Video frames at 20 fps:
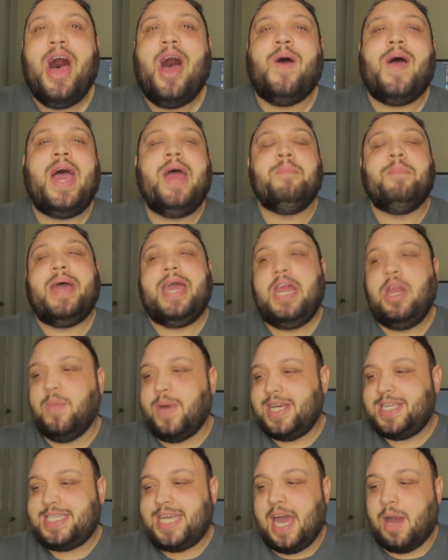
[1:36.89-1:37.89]
All right, but
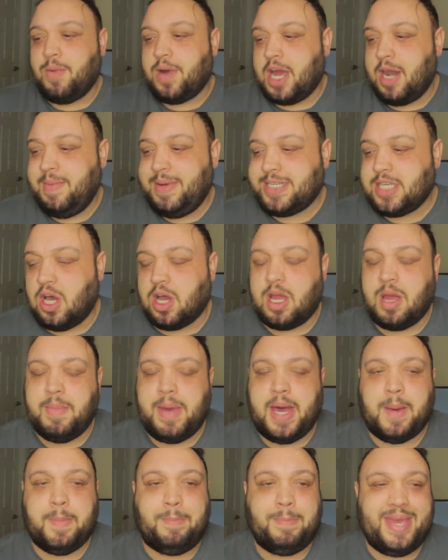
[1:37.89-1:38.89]
anyways, yeah, we're gonna be talking
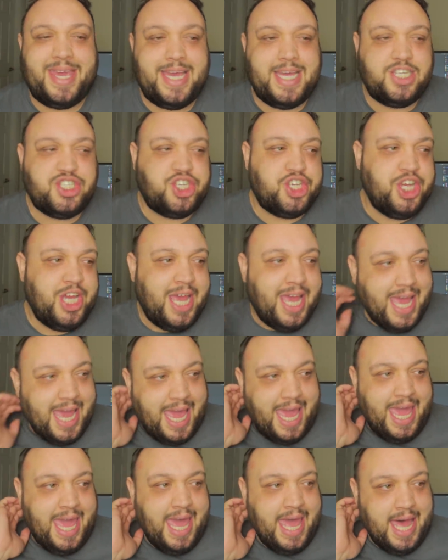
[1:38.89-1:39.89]
about Peach
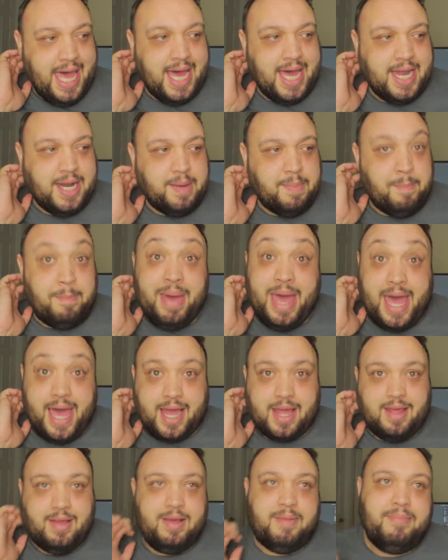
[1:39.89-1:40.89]
and
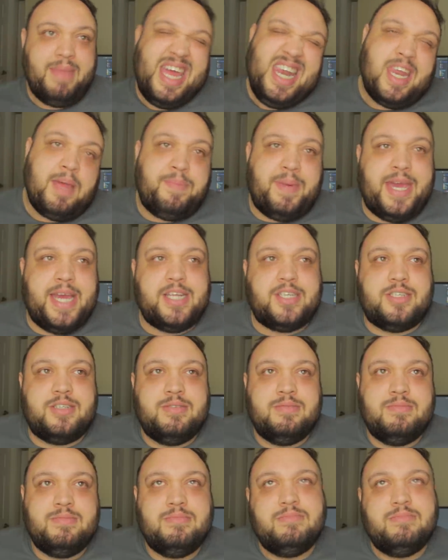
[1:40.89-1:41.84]
Beck, mainly Peach.